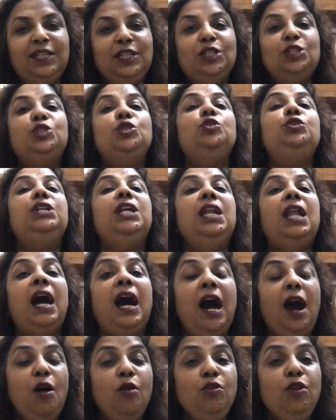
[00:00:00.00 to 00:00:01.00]
So till
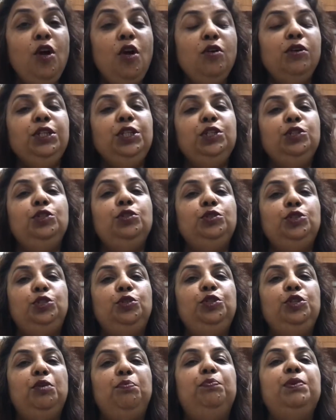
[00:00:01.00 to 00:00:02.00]
how long should
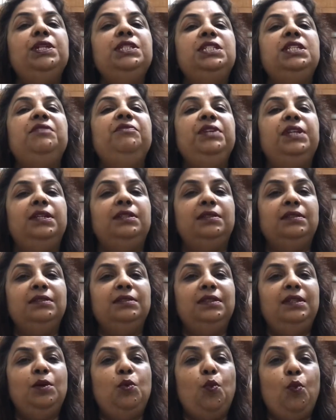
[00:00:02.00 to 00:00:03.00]
you persevere?
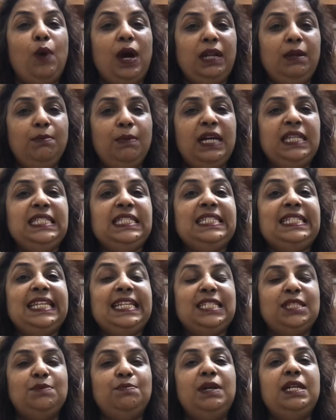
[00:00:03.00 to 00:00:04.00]
1 month,
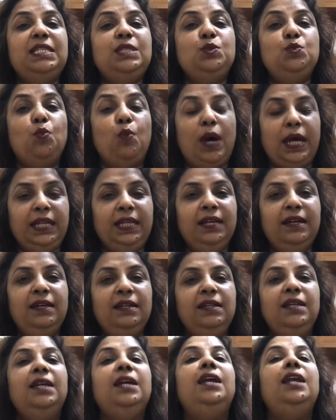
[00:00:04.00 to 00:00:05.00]
6 months, 1 year?
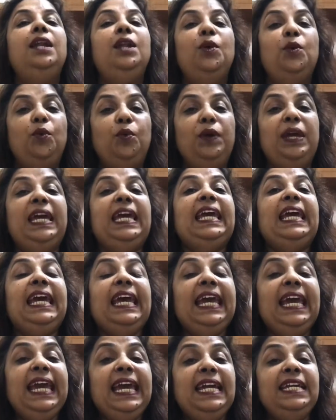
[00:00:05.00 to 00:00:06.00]
No,
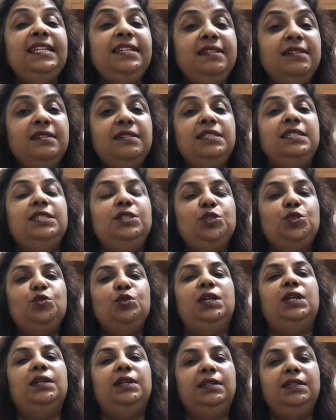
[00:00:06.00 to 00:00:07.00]
8 years it took
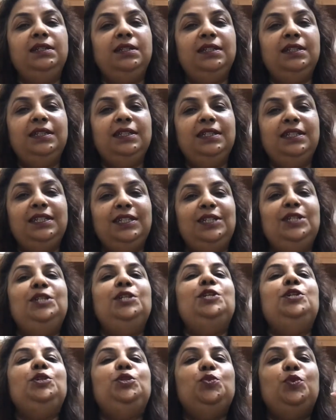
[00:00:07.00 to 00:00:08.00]
her
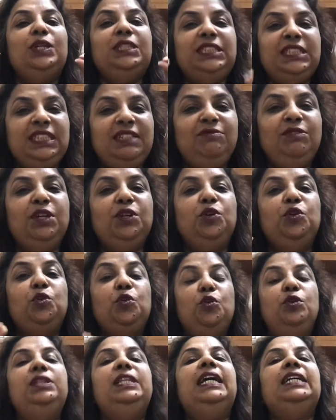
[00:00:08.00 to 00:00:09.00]
to achieve the
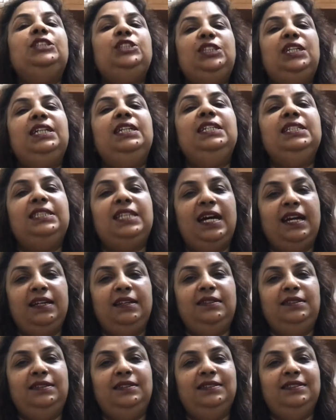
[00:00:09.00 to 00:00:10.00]
goal that she had
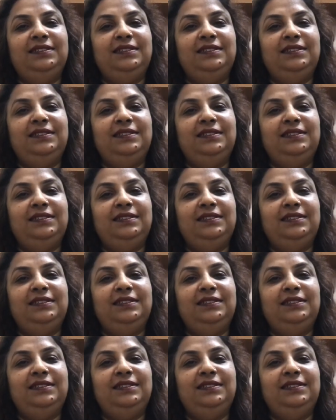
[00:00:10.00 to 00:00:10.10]
desired.